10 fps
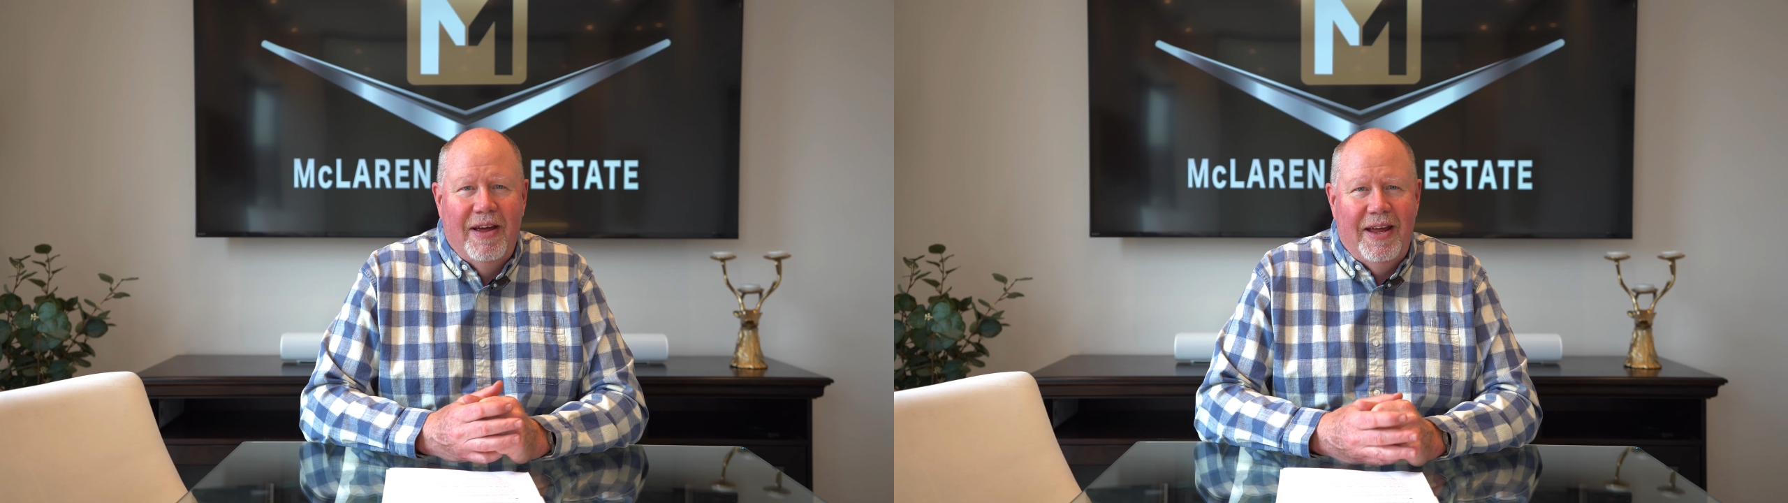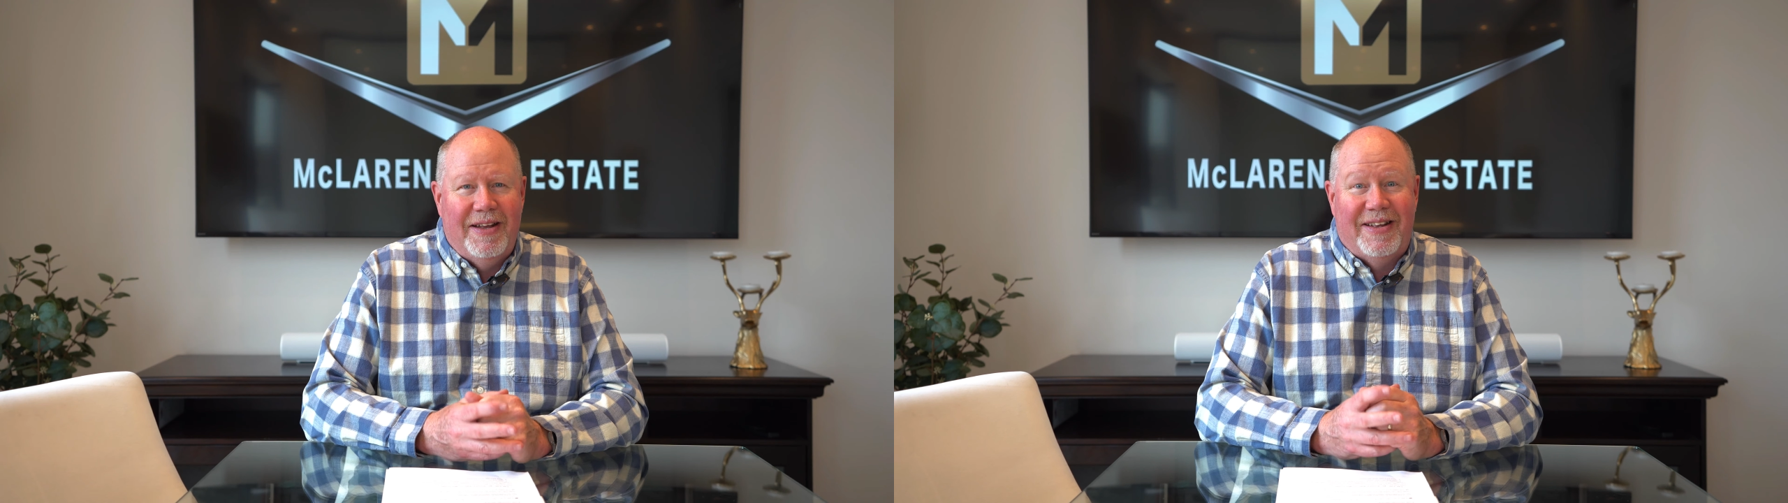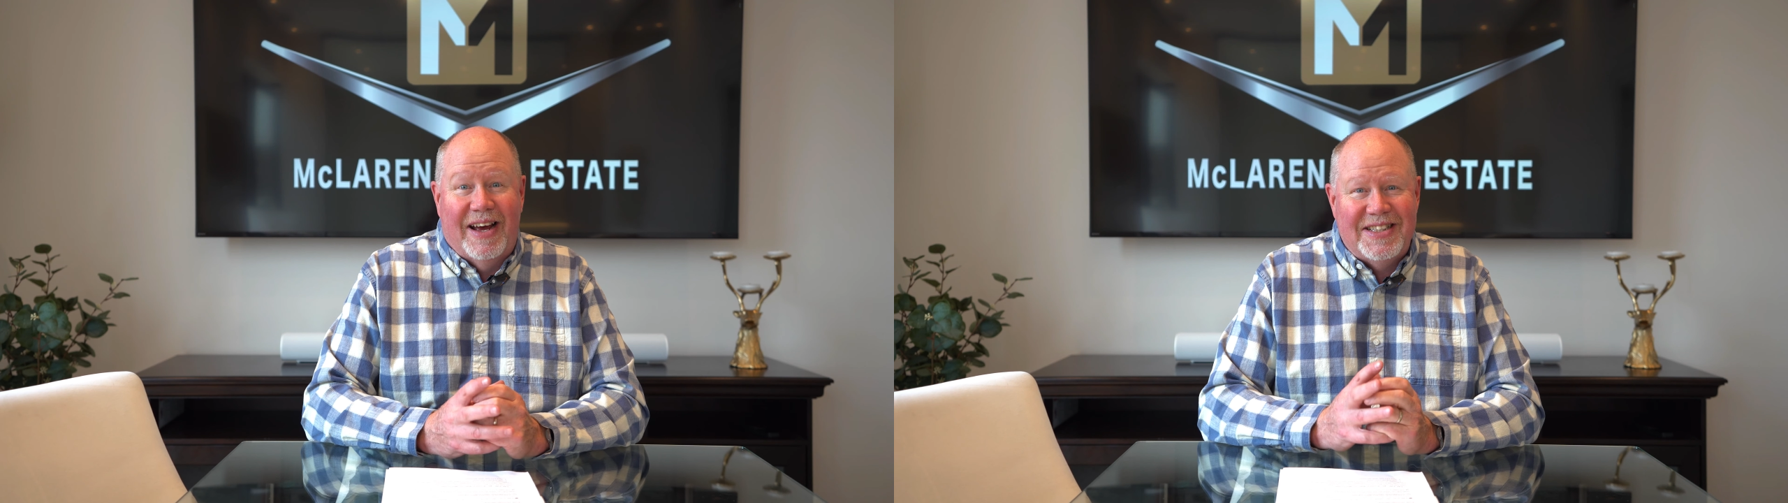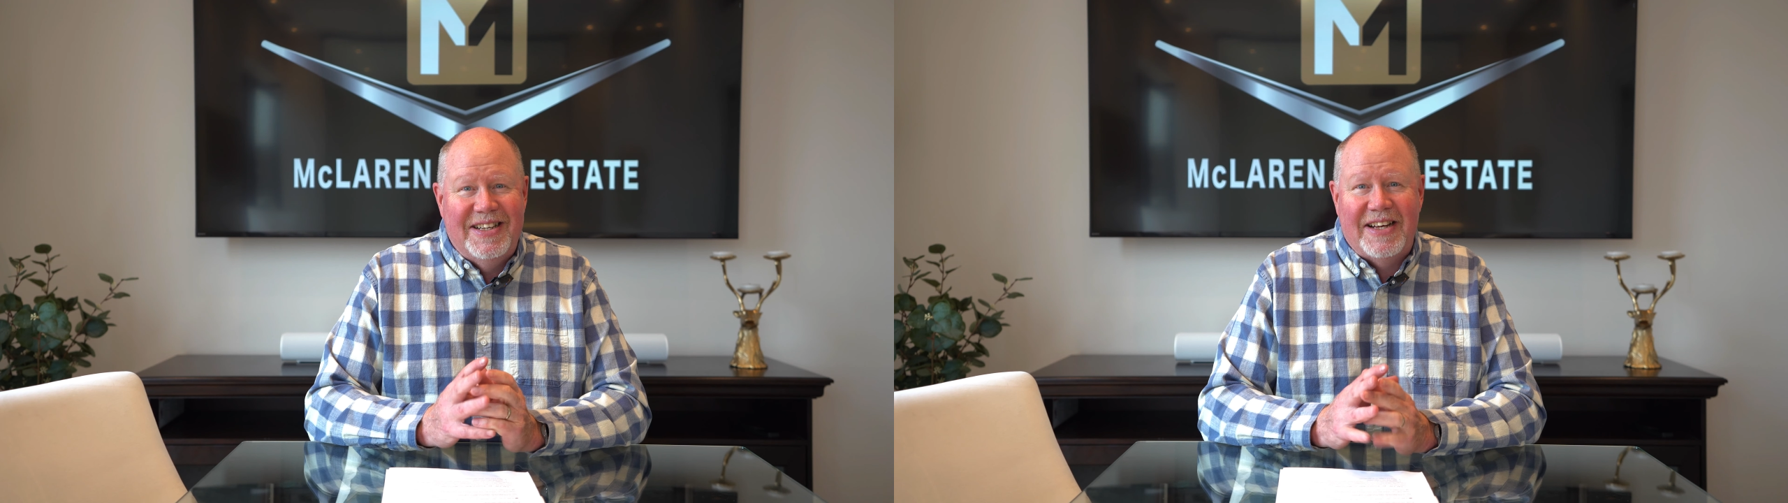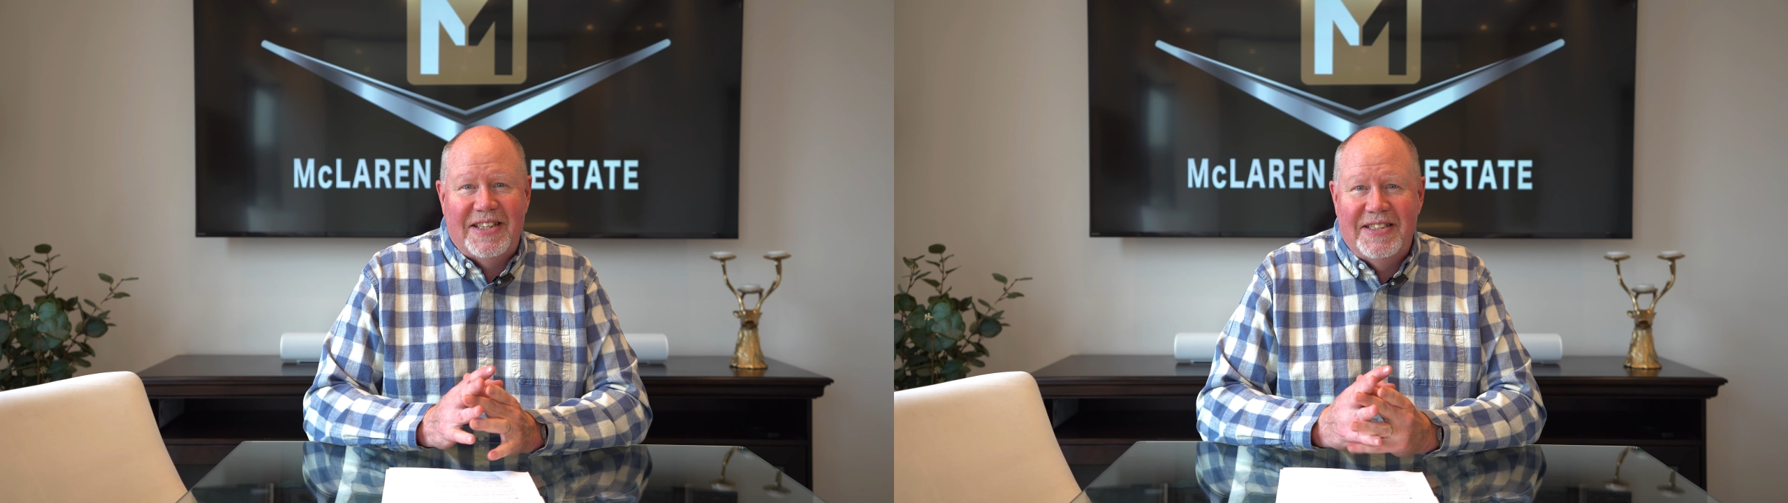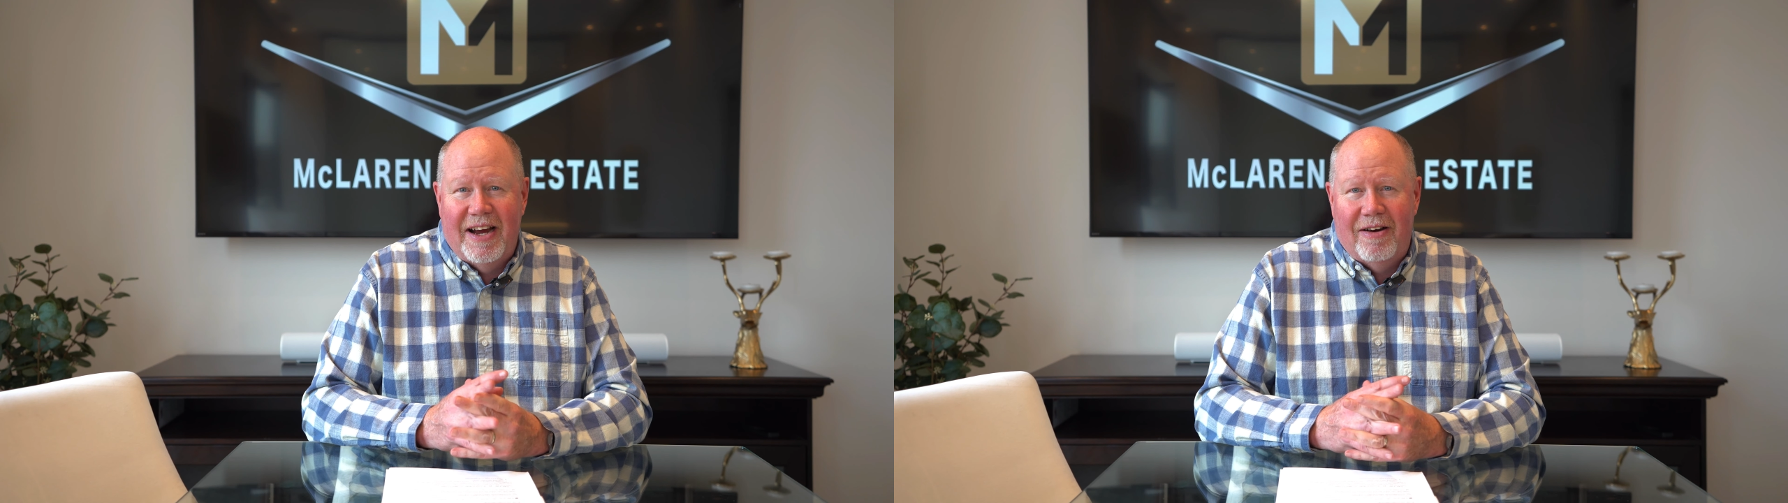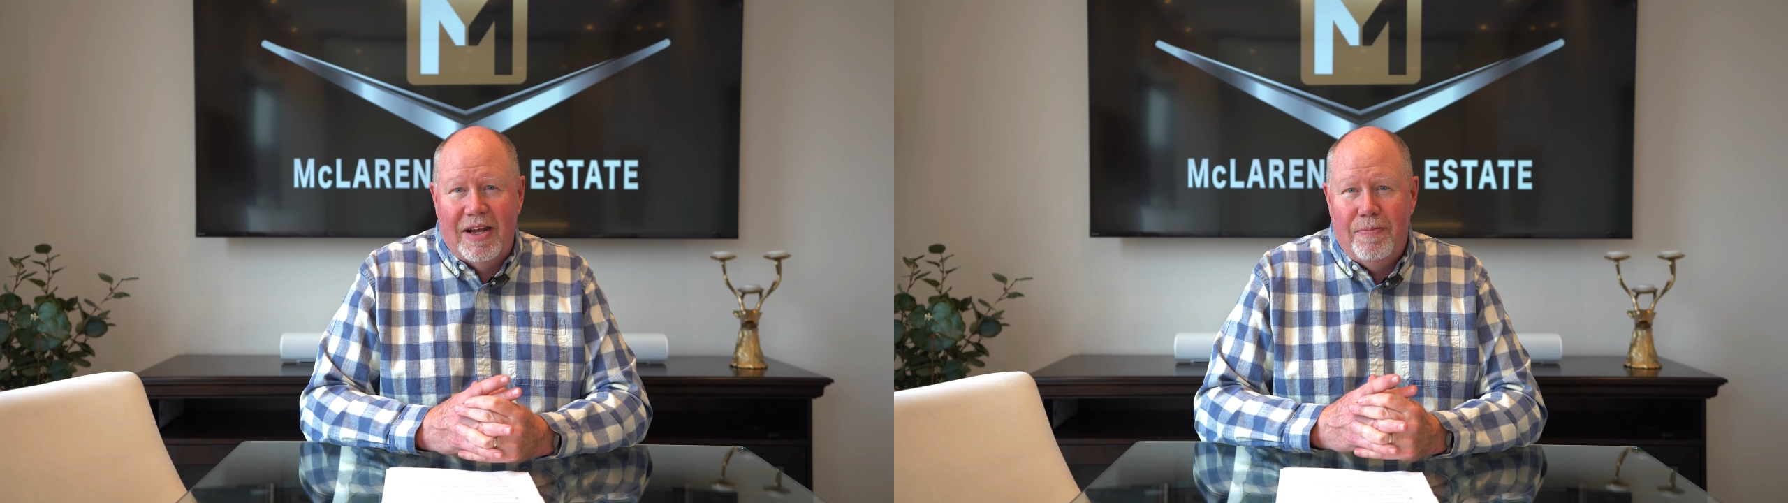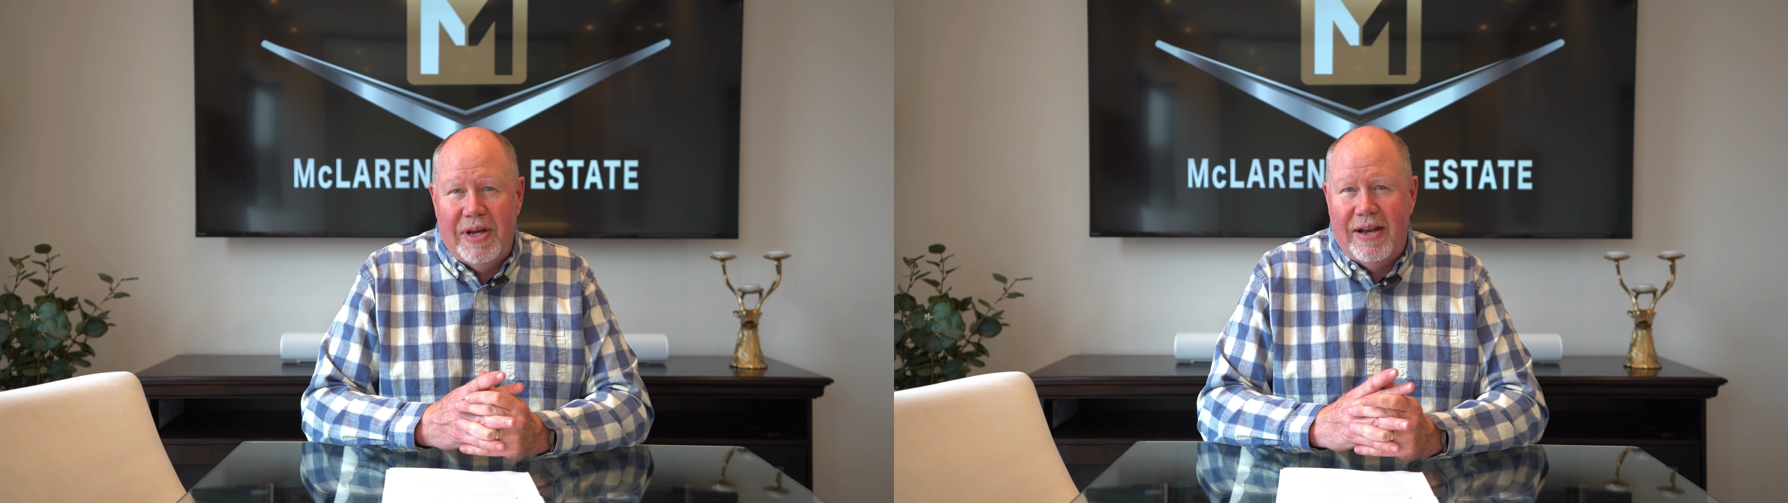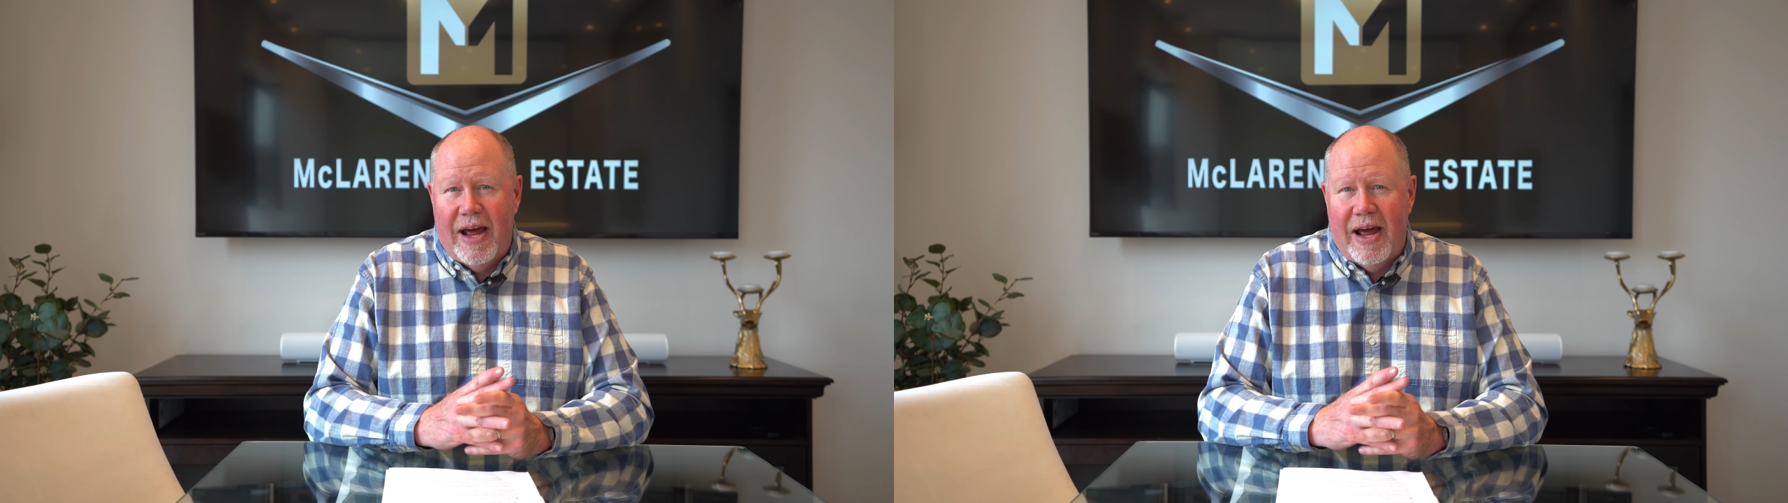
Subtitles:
It doesn't necessarily mean